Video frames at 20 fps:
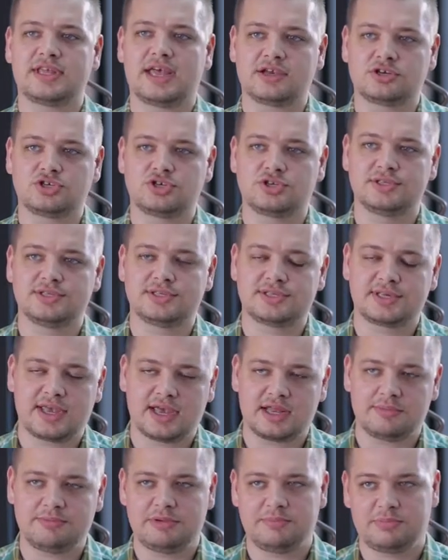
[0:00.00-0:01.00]
actions
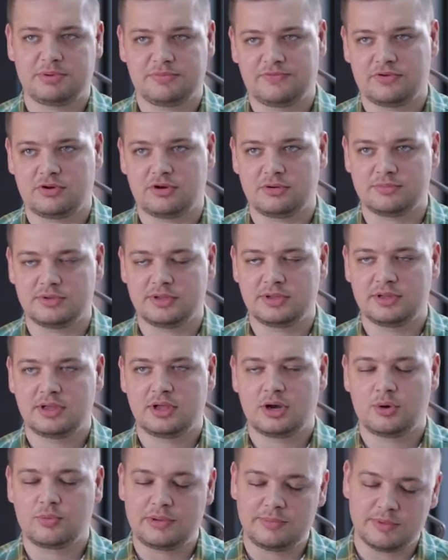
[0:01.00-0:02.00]
can be performed
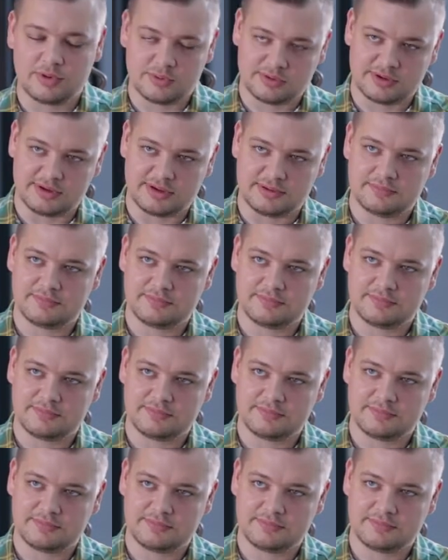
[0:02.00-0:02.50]
remotely.